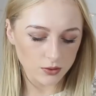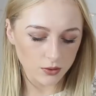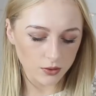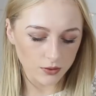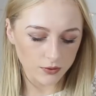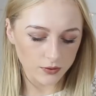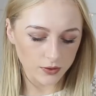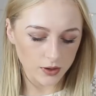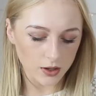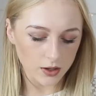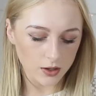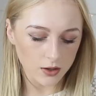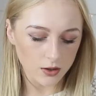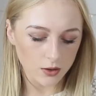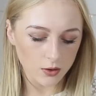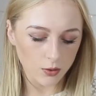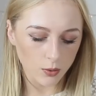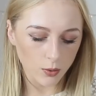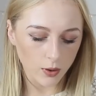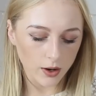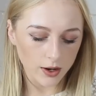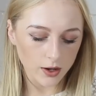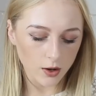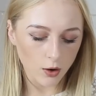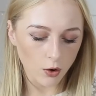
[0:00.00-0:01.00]
sort of look
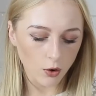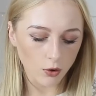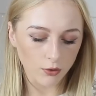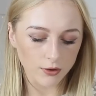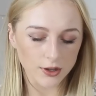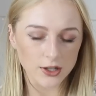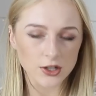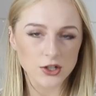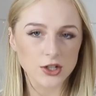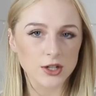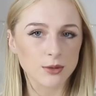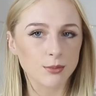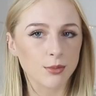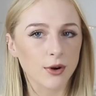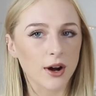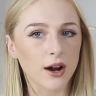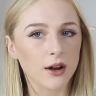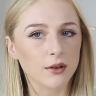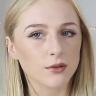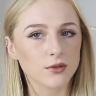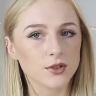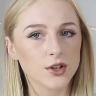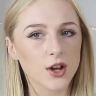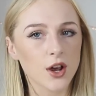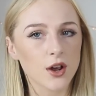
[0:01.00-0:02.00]
quite orangey
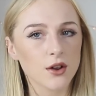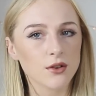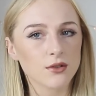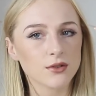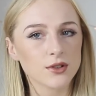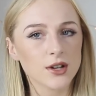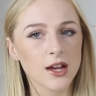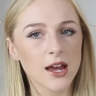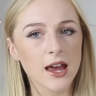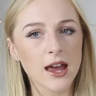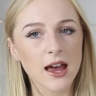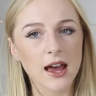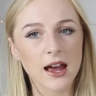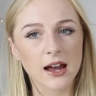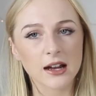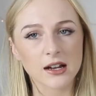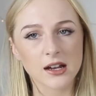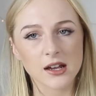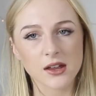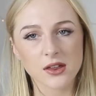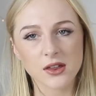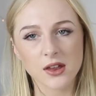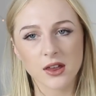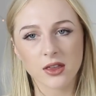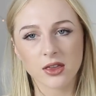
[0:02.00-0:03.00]
brown toned,
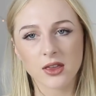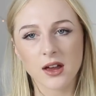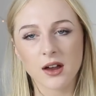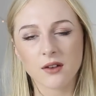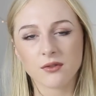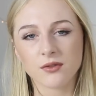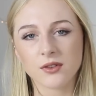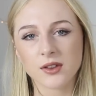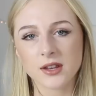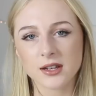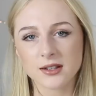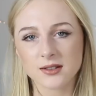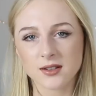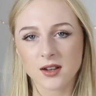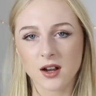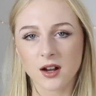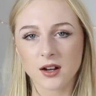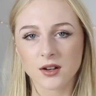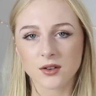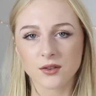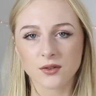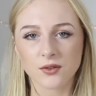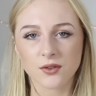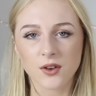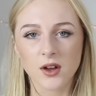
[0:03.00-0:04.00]
and I think that for this
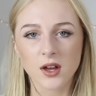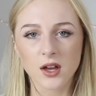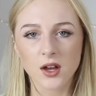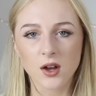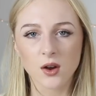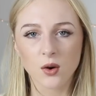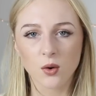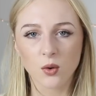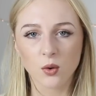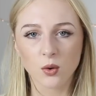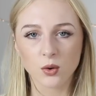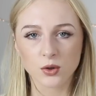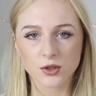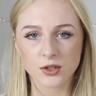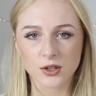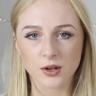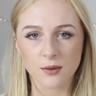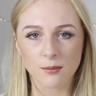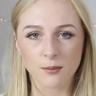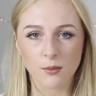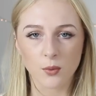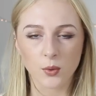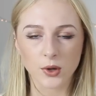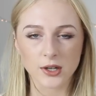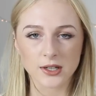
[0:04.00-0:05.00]
kind of
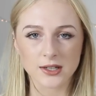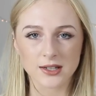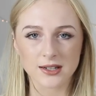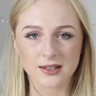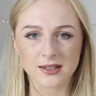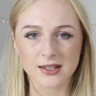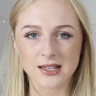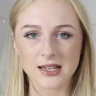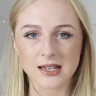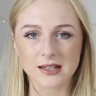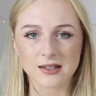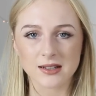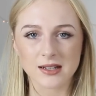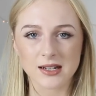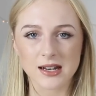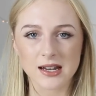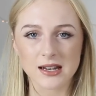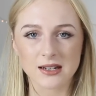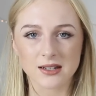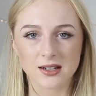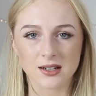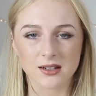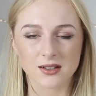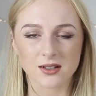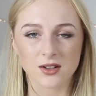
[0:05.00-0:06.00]
autumn winter season
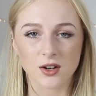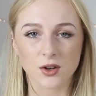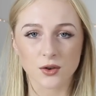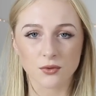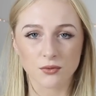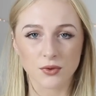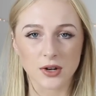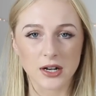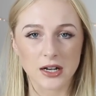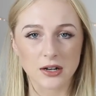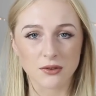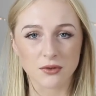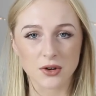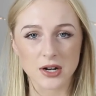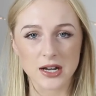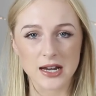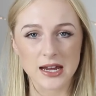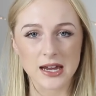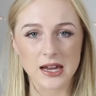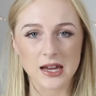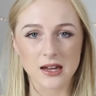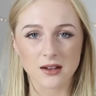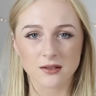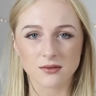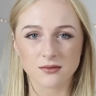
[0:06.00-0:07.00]
it does look really
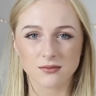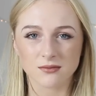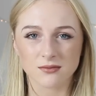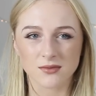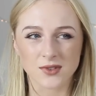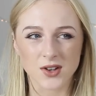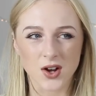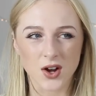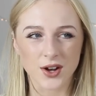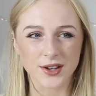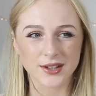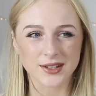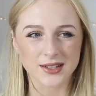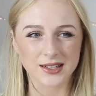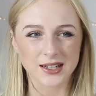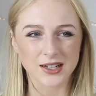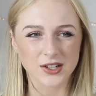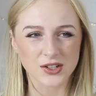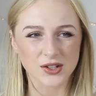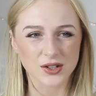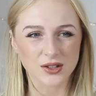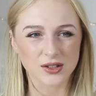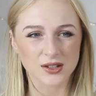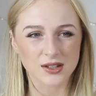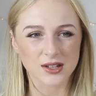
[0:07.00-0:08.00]
really nice, and
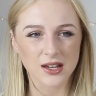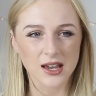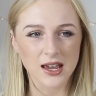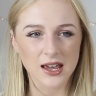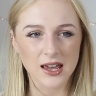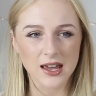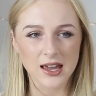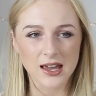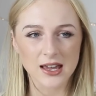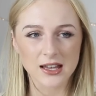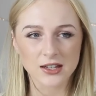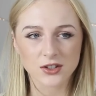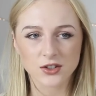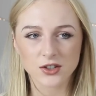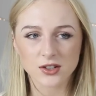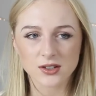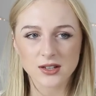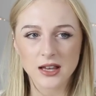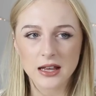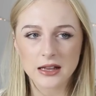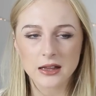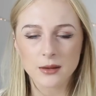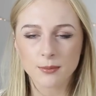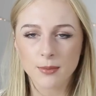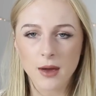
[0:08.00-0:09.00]
it's
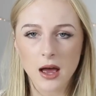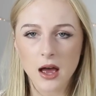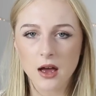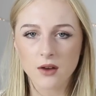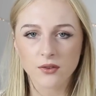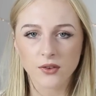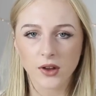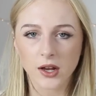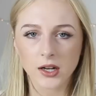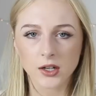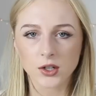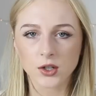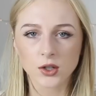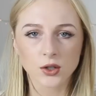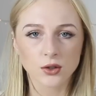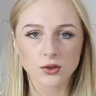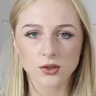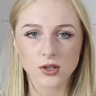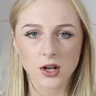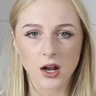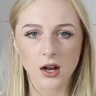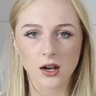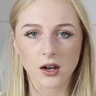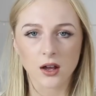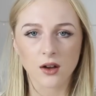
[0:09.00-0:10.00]
just like the perfect
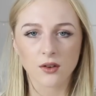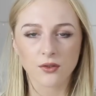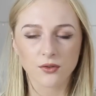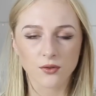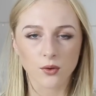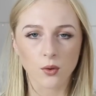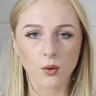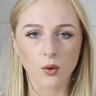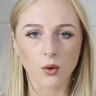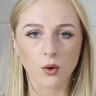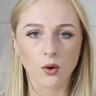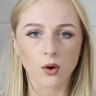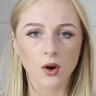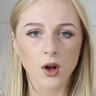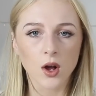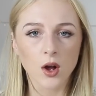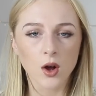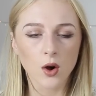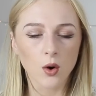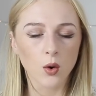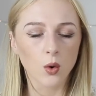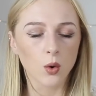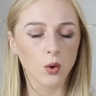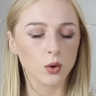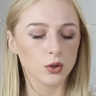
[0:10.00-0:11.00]
nude colour for
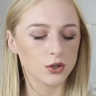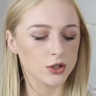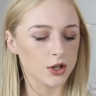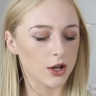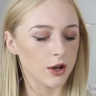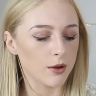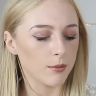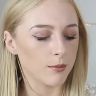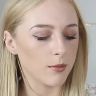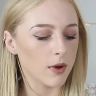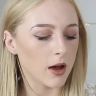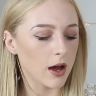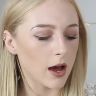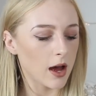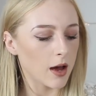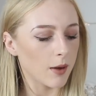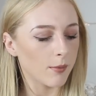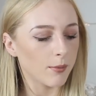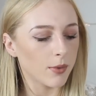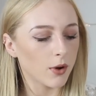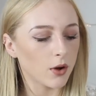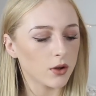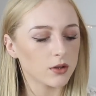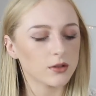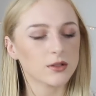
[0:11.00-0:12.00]
autumn.
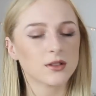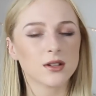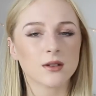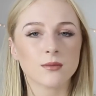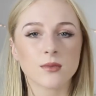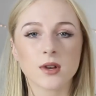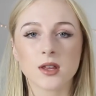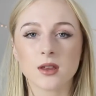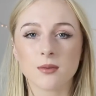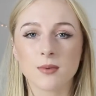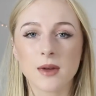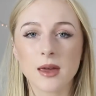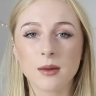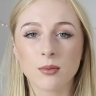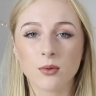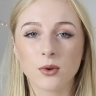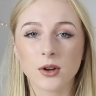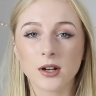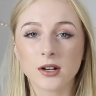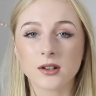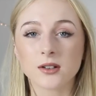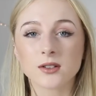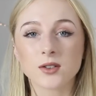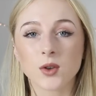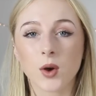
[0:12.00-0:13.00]
But on some other people
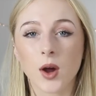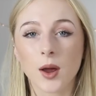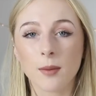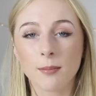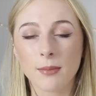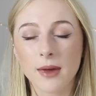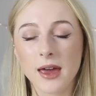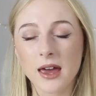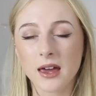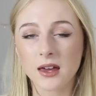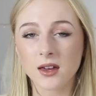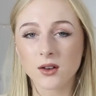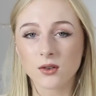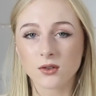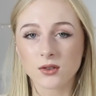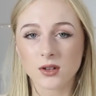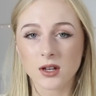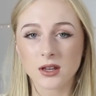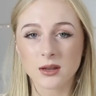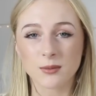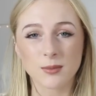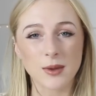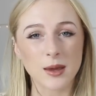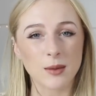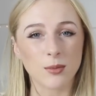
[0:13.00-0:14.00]
it looks quite pink, on
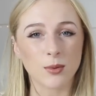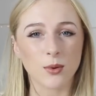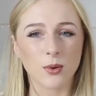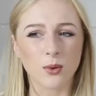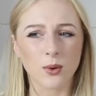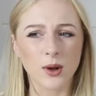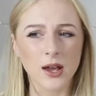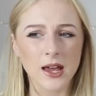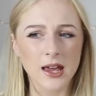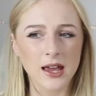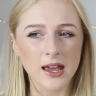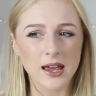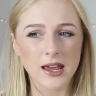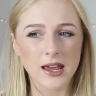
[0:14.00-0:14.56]
other people